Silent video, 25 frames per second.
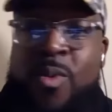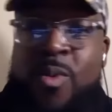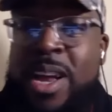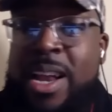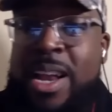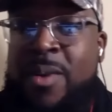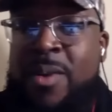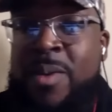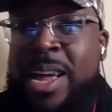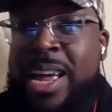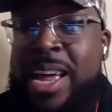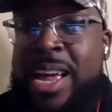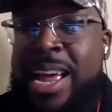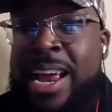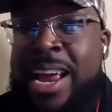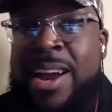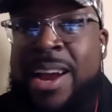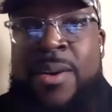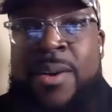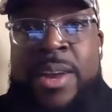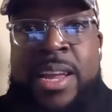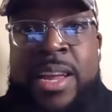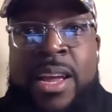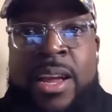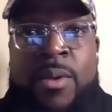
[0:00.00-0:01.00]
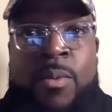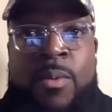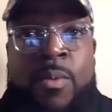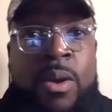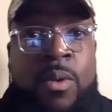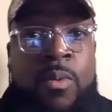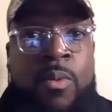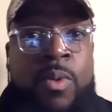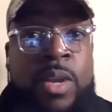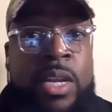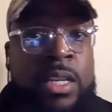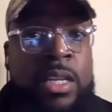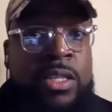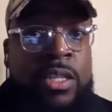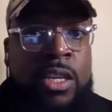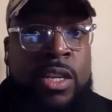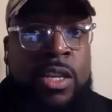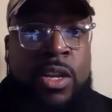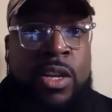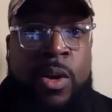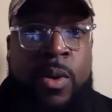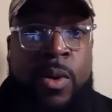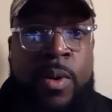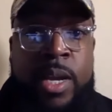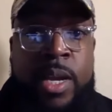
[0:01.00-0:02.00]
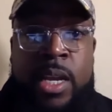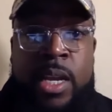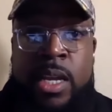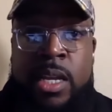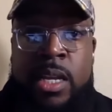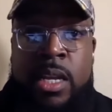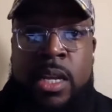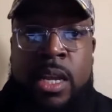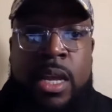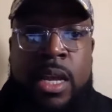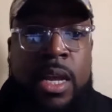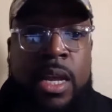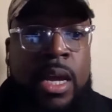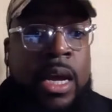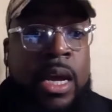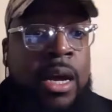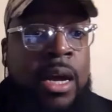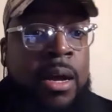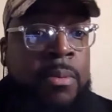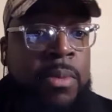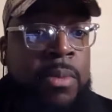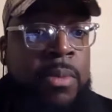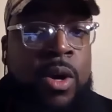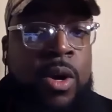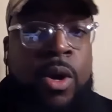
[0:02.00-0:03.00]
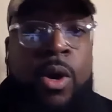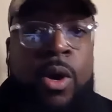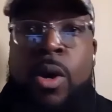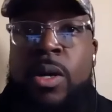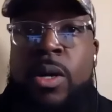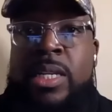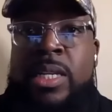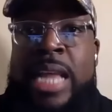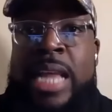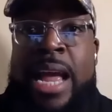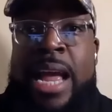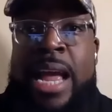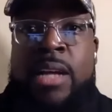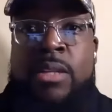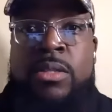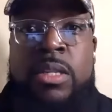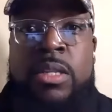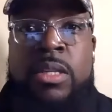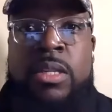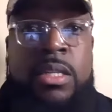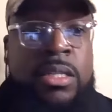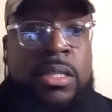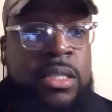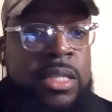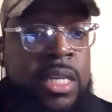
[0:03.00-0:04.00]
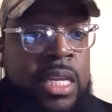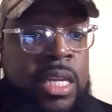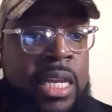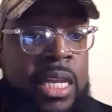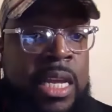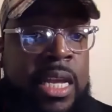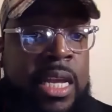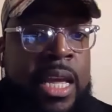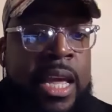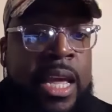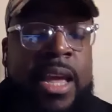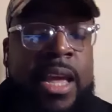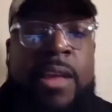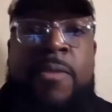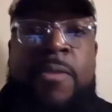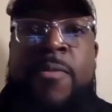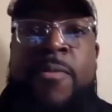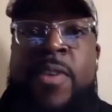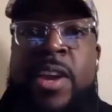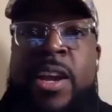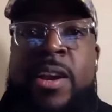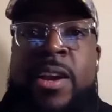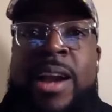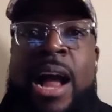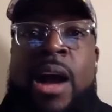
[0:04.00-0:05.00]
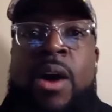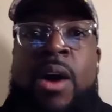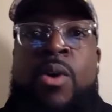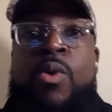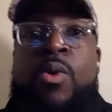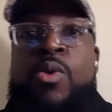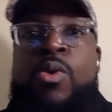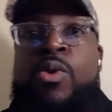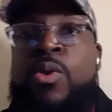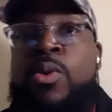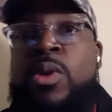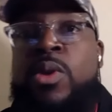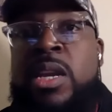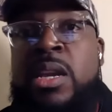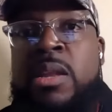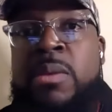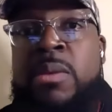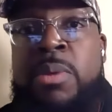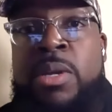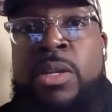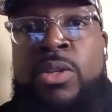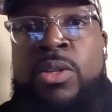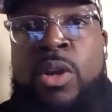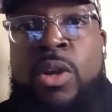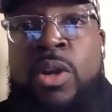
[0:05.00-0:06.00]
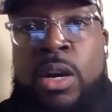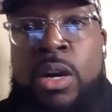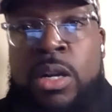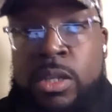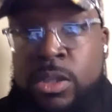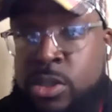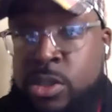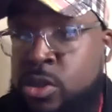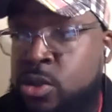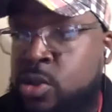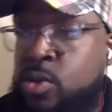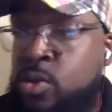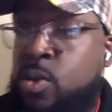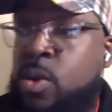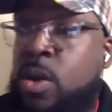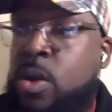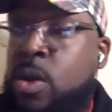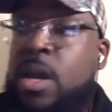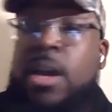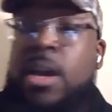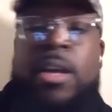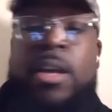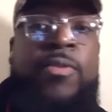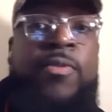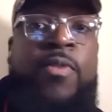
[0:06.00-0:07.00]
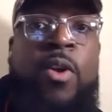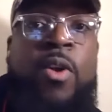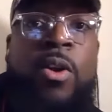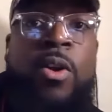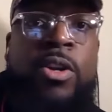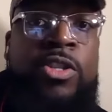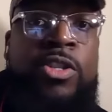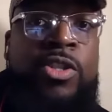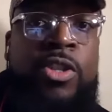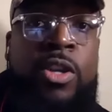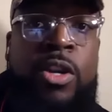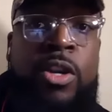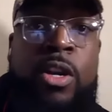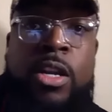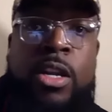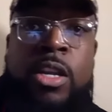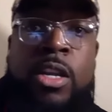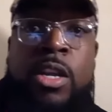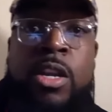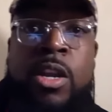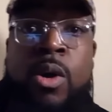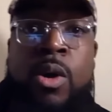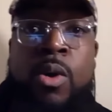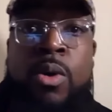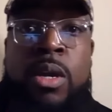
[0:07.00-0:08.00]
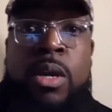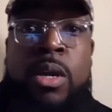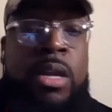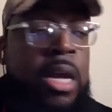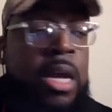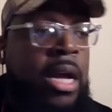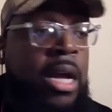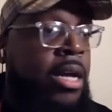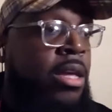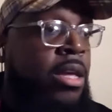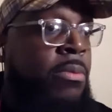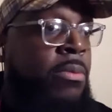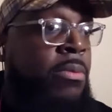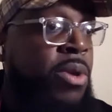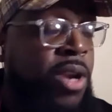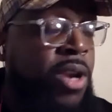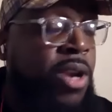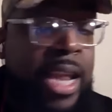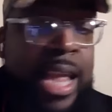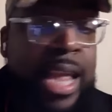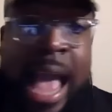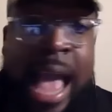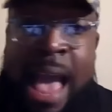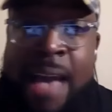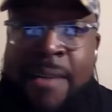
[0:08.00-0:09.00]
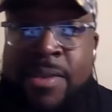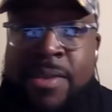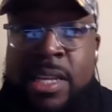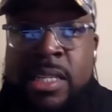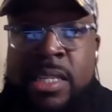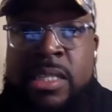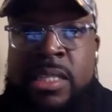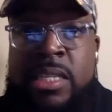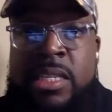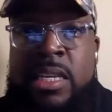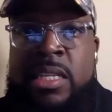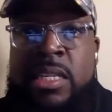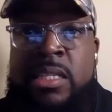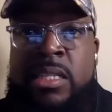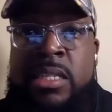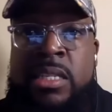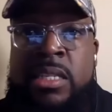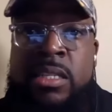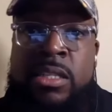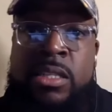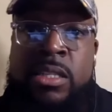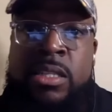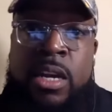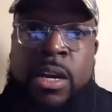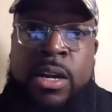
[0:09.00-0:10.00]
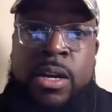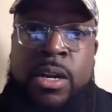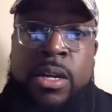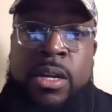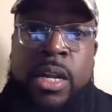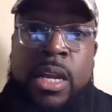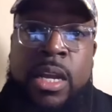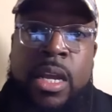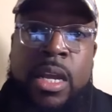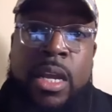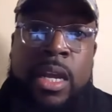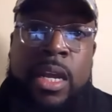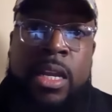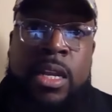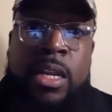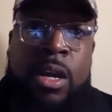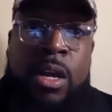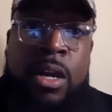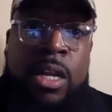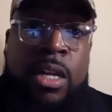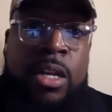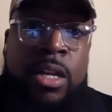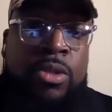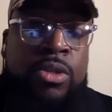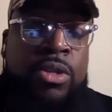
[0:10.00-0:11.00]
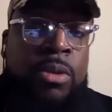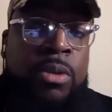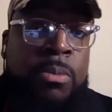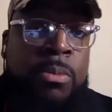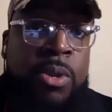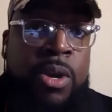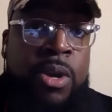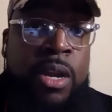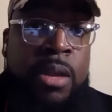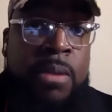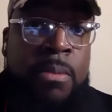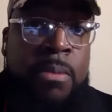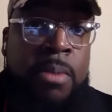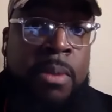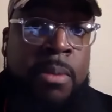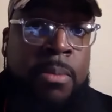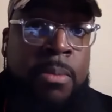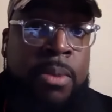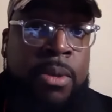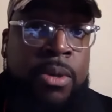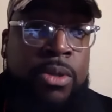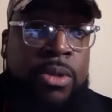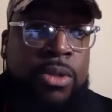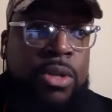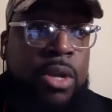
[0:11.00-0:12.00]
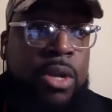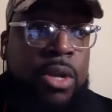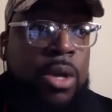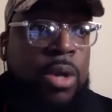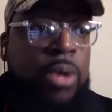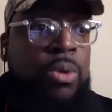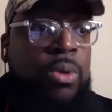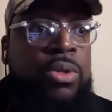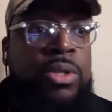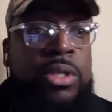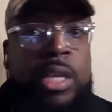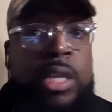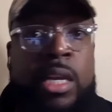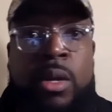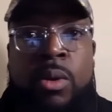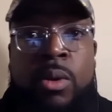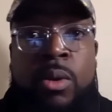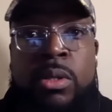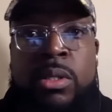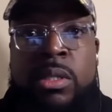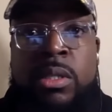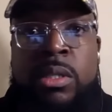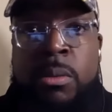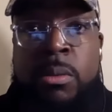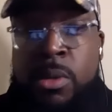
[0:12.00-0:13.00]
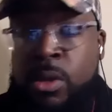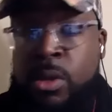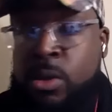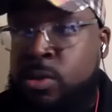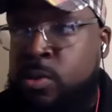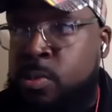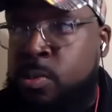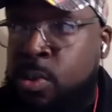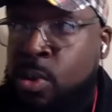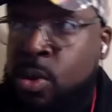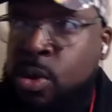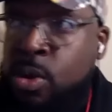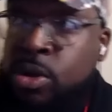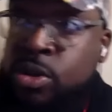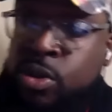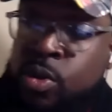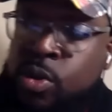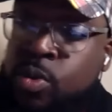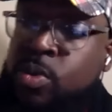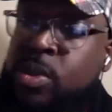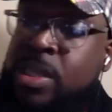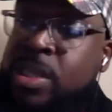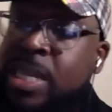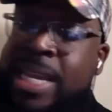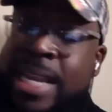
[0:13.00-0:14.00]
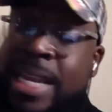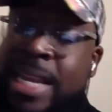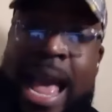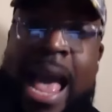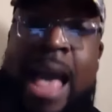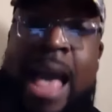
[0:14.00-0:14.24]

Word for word: what what area and what region you're in, um, and call down to the city and figure out who you need to be talking to as far as your you know uh, community advocacy is concerned and, uh, and those community members who sit on some of those boards who then